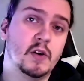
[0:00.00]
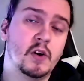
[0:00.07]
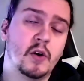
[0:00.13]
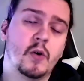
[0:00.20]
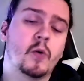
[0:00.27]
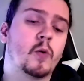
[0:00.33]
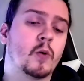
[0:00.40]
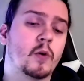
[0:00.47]

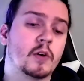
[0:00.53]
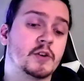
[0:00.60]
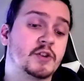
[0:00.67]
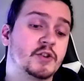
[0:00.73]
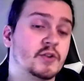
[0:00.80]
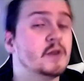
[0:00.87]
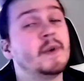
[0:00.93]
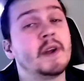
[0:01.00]
or
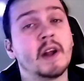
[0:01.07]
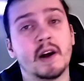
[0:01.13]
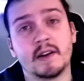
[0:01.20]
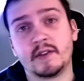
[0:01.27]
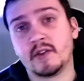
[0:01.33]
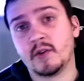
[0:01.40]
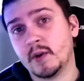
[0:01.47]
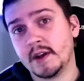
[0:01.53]
streaming on
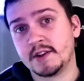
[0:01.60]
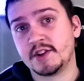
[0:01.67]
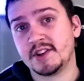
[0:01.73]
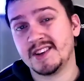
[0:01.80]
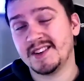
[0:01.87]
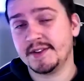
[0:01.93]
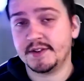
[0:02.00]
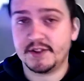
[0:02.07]
Twitch
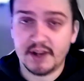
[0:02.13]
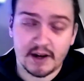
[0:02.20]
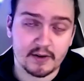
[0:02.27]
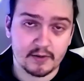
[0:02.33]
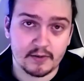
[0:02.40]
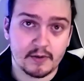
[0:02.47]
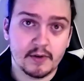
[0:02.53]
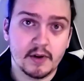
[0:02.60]
in
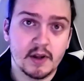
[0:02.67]
general,